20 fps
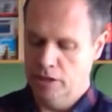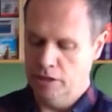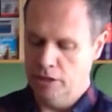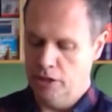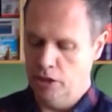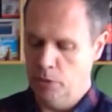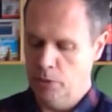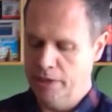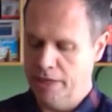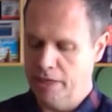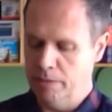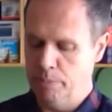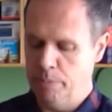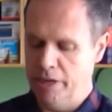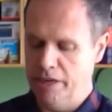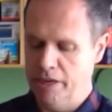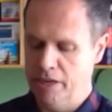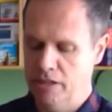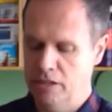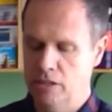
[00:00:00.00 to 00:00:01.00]
you do get
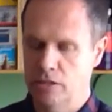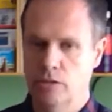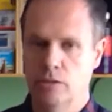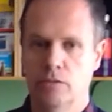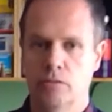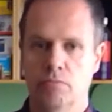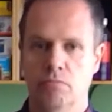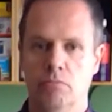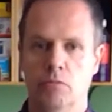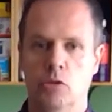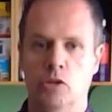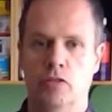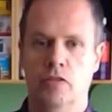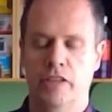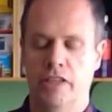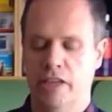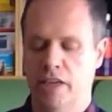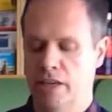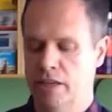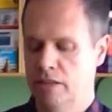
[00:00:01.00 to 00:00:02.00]
paint
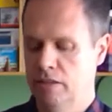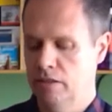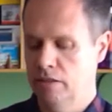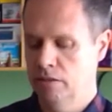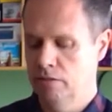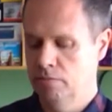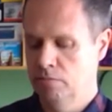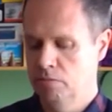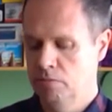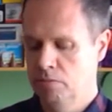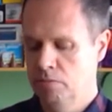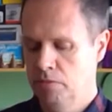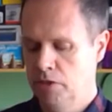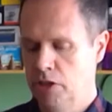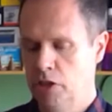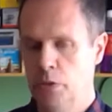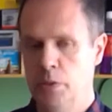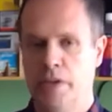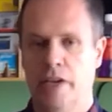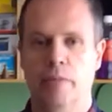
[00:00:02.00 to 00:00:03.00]
over the ears,
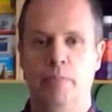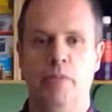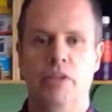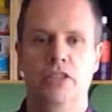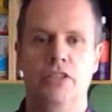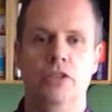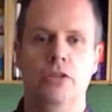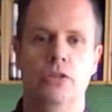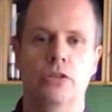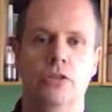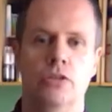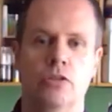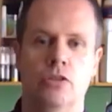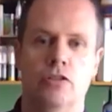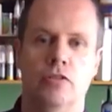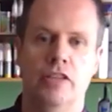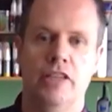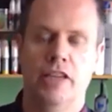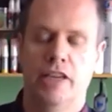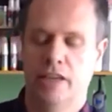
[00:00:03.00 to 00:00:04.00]
you do get misuse
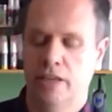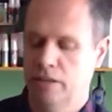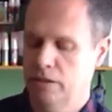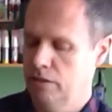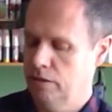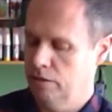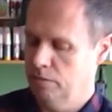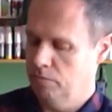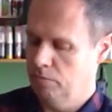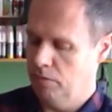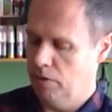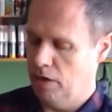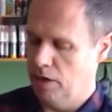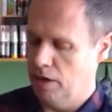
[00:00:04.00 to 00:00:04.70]
over the ears.